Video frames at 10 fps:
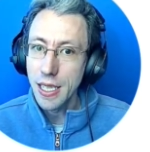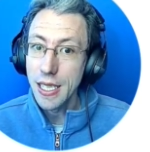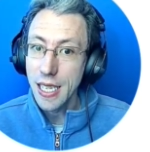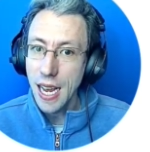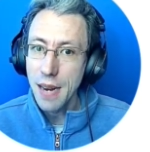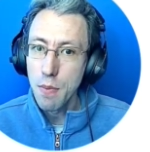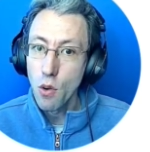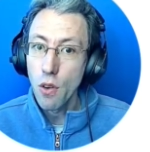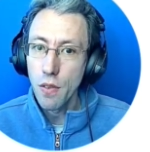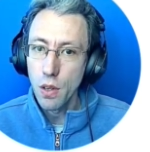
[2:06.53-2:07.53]
time more
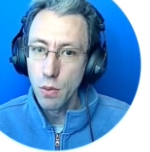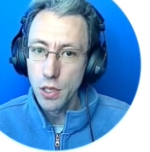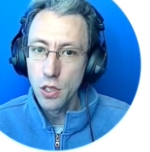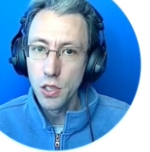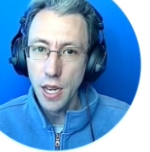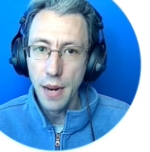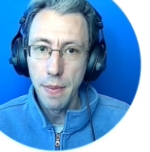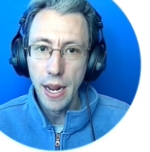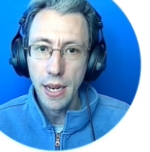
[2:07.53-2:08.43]
of the original time back,